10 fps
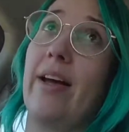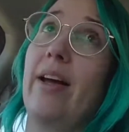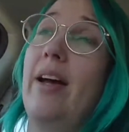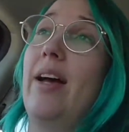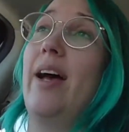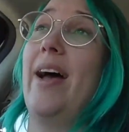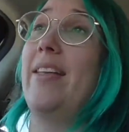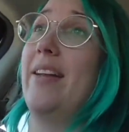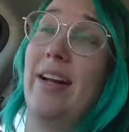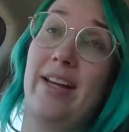and
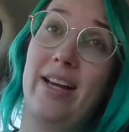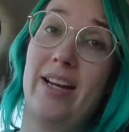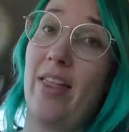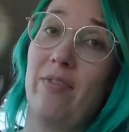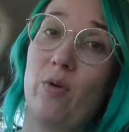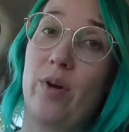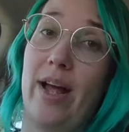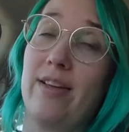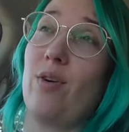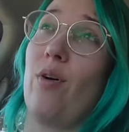then I get another 4
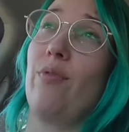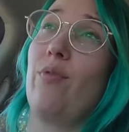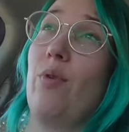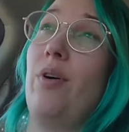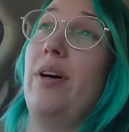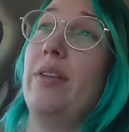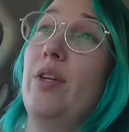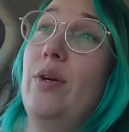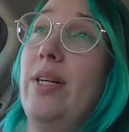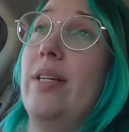days off for
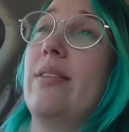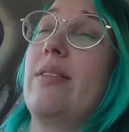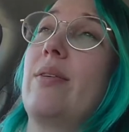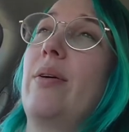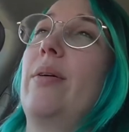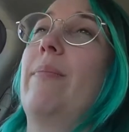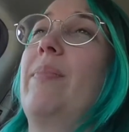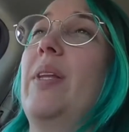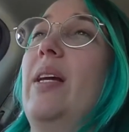New Year's, so